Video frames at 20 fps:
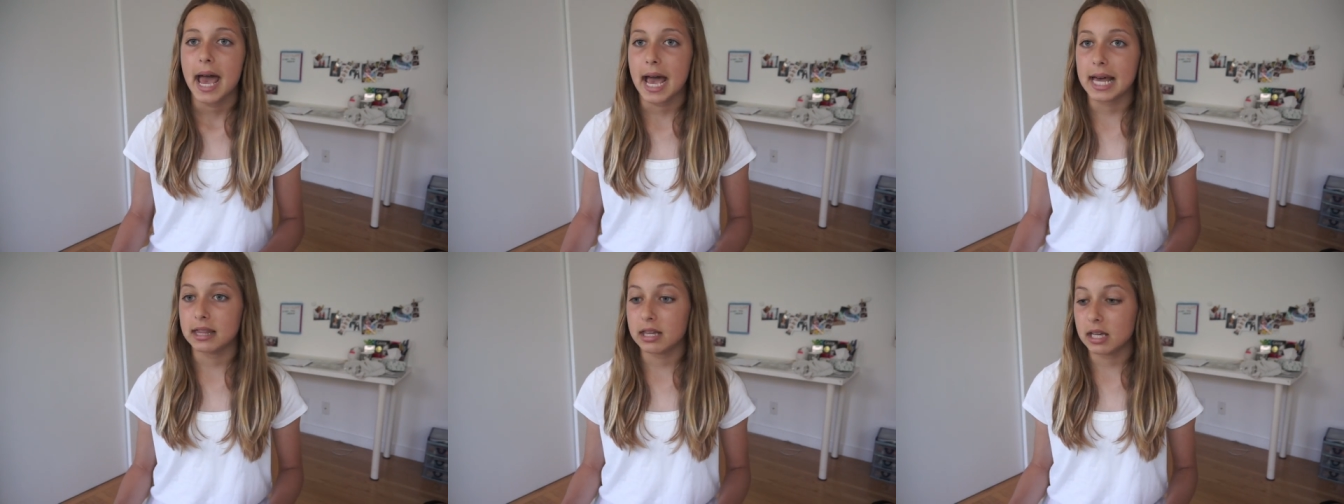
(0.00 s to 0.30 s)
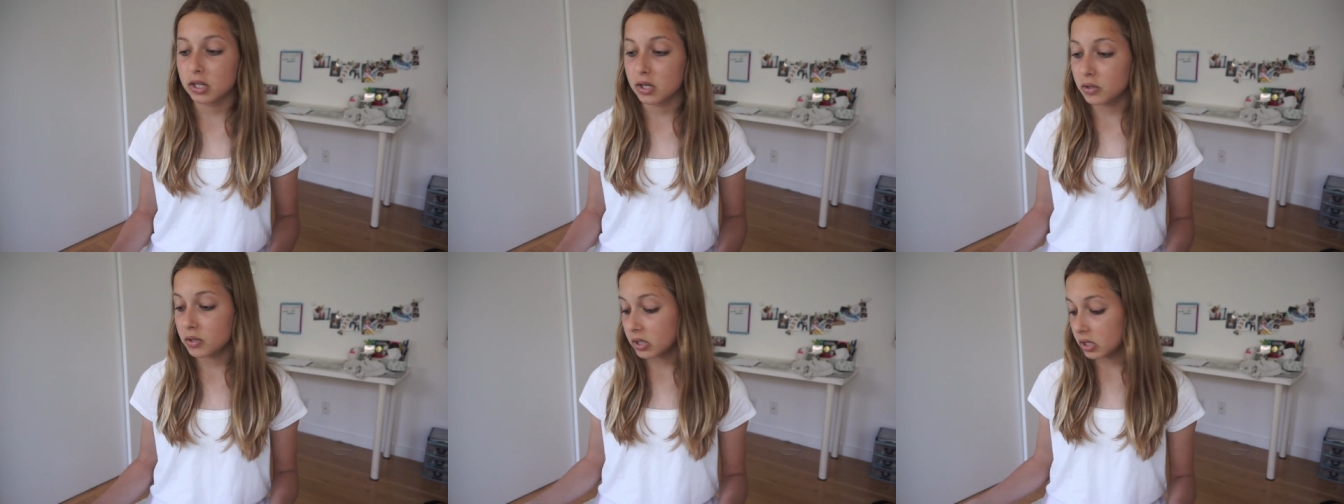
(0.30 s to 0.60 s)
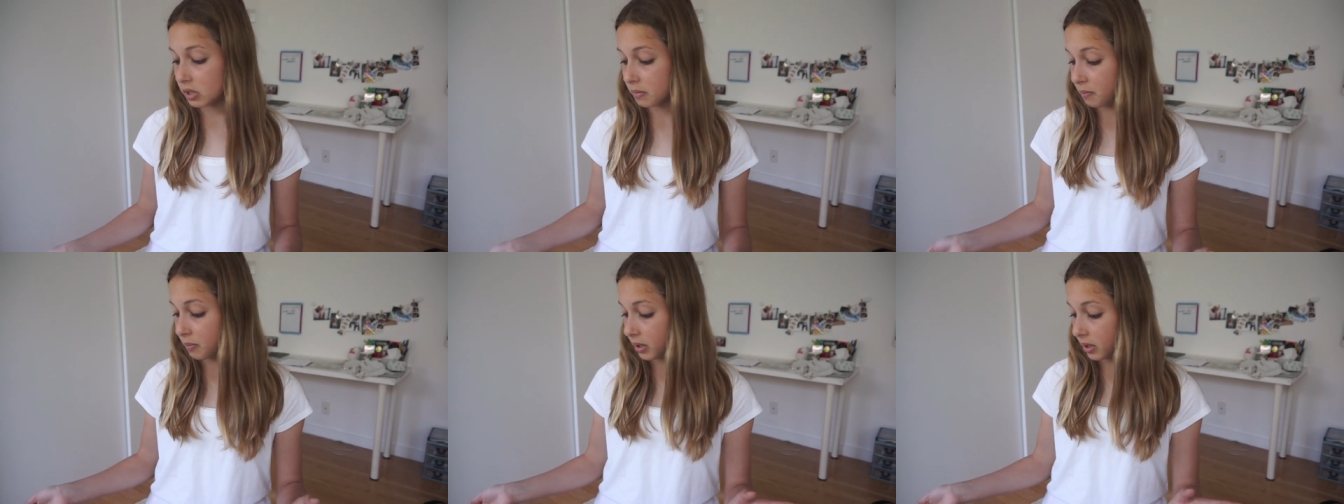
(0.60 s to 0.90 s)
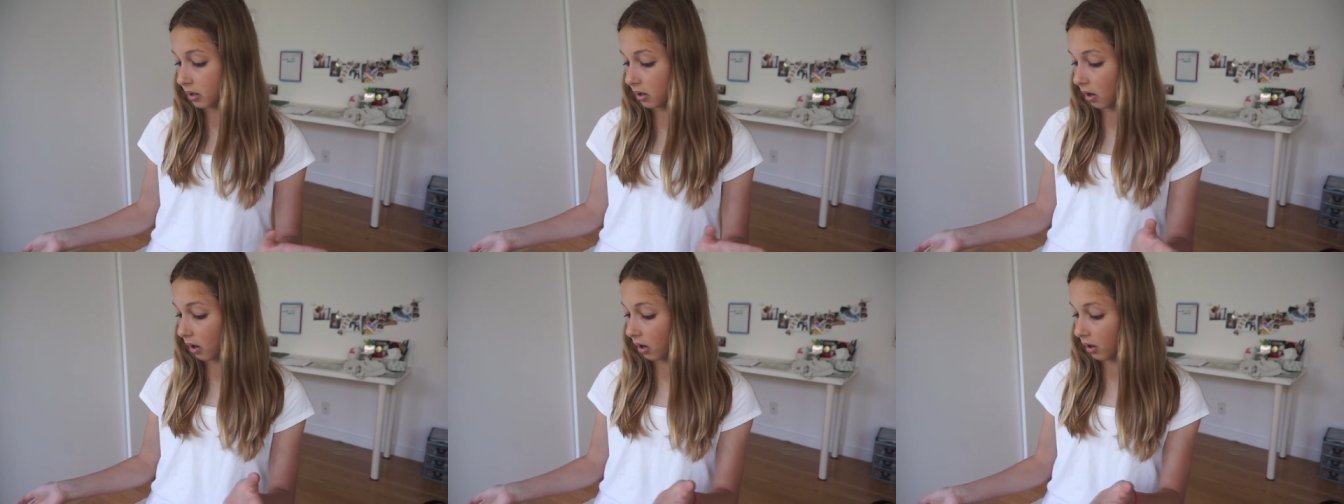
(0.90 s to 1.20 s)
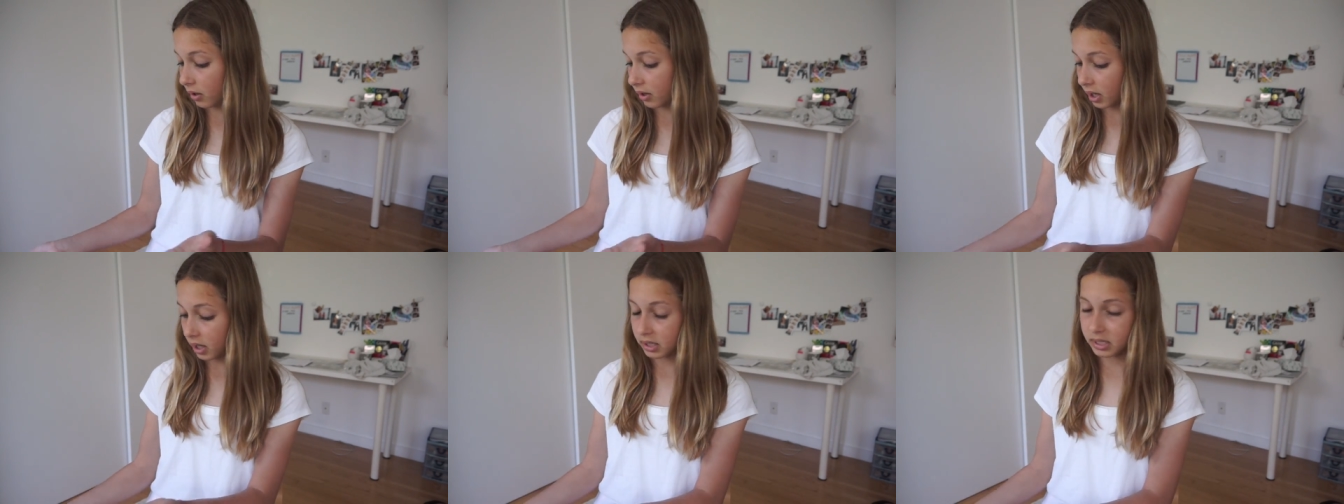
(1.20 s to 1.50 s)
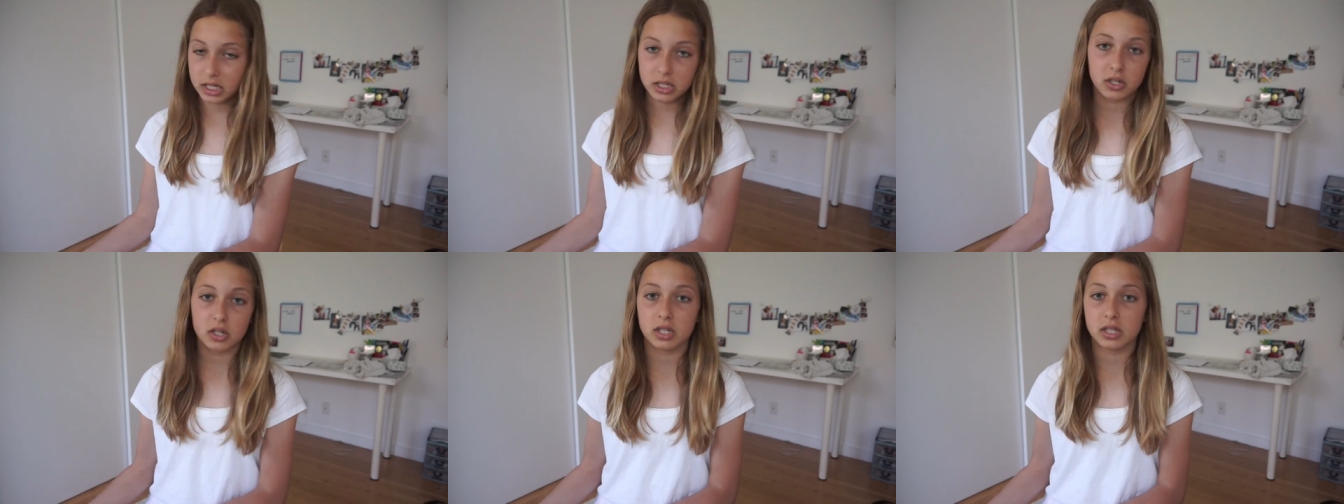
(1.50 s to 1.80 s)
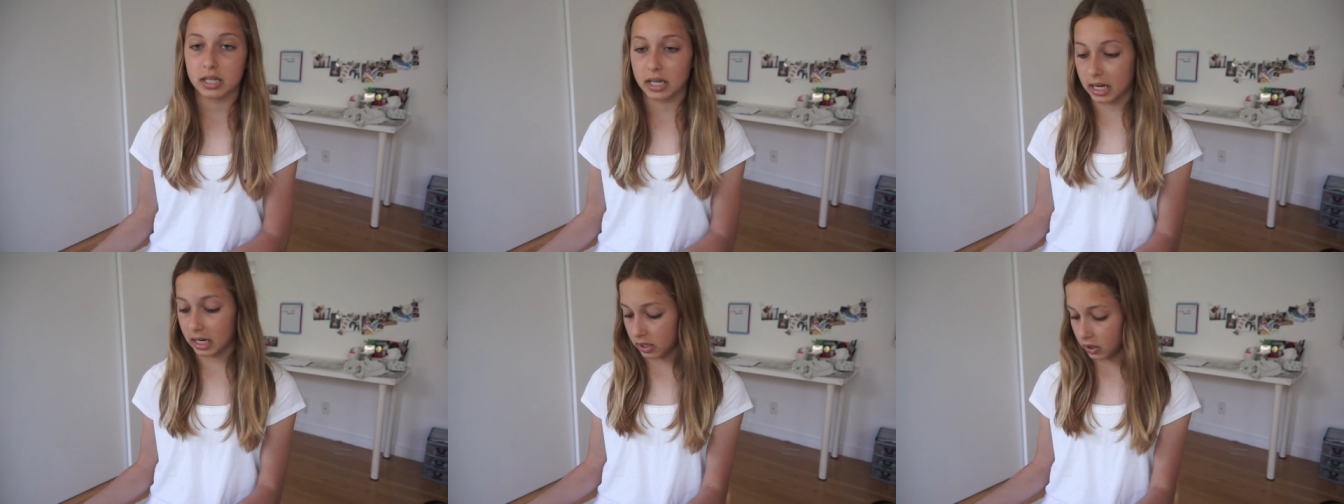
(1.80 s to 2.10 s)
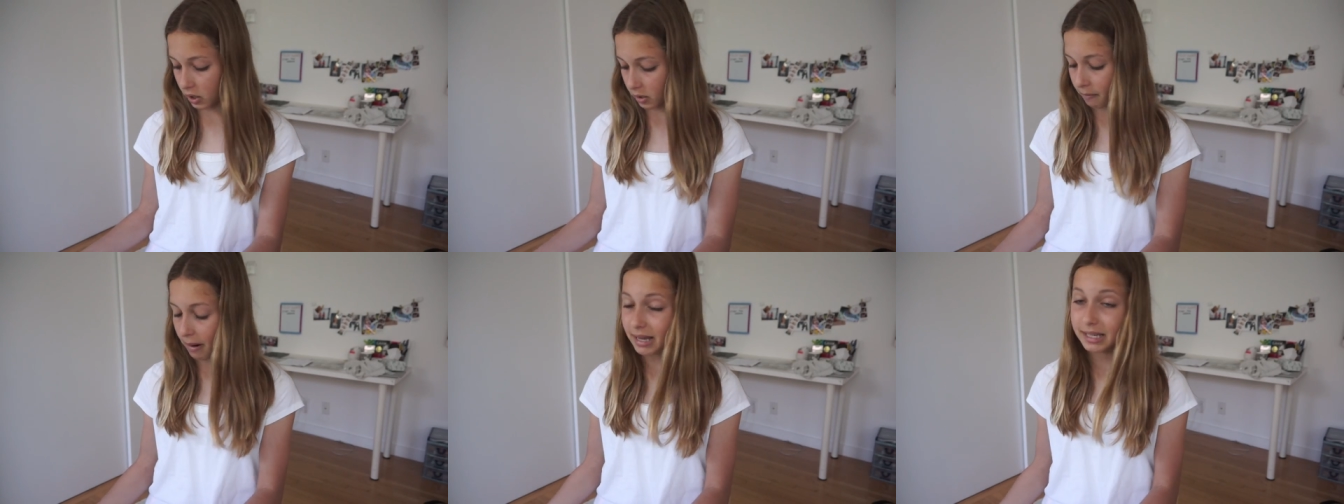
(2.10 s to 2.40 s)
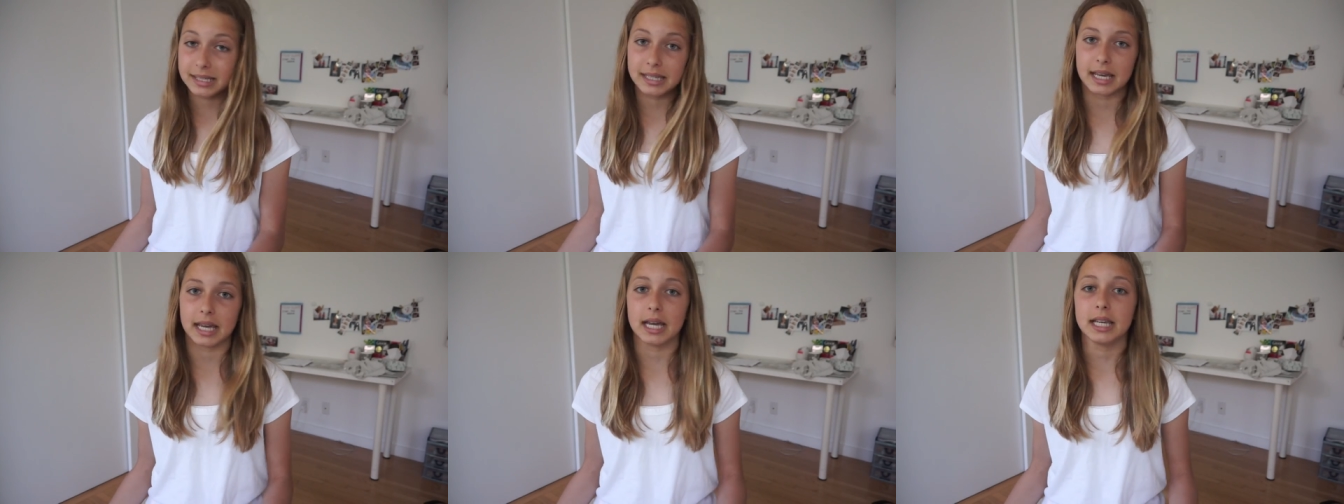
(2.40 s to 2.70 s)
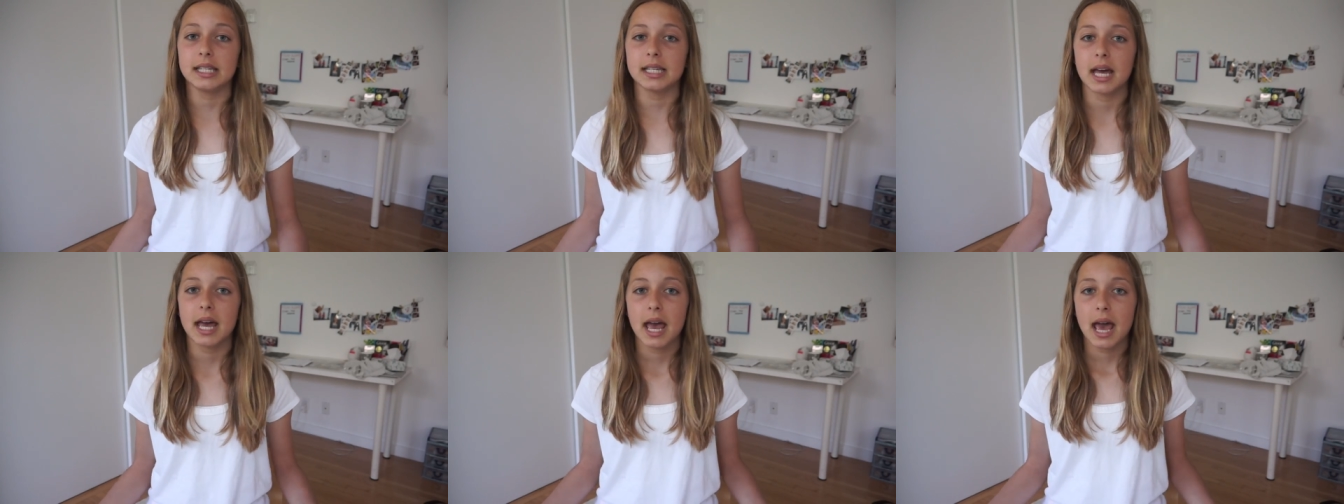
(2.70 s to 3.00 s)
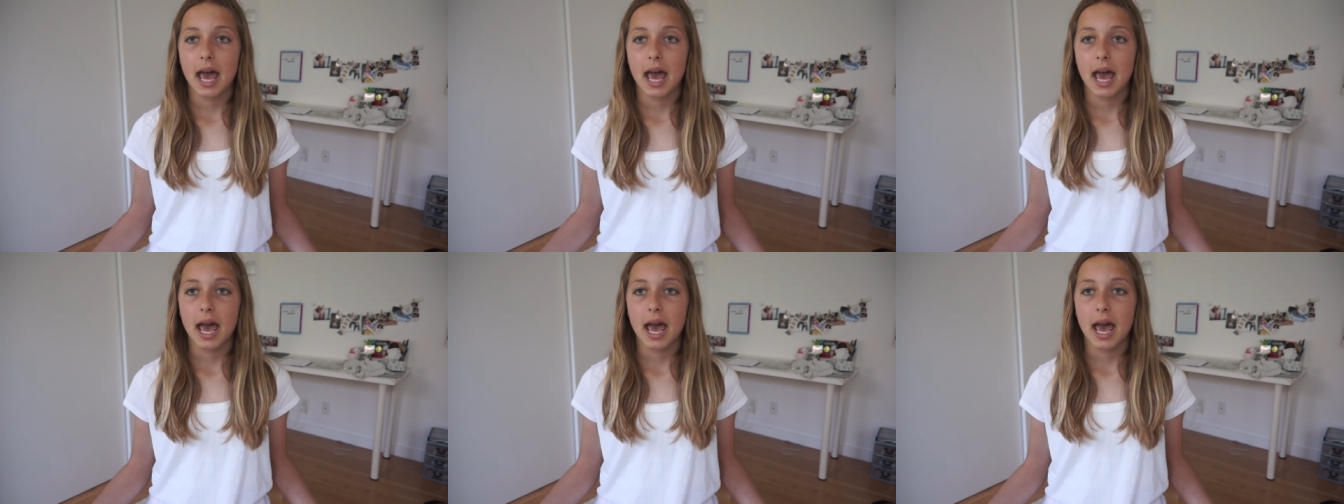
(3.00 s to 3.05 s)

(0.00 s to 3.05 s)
And then you just put all your dishes in your mess kit.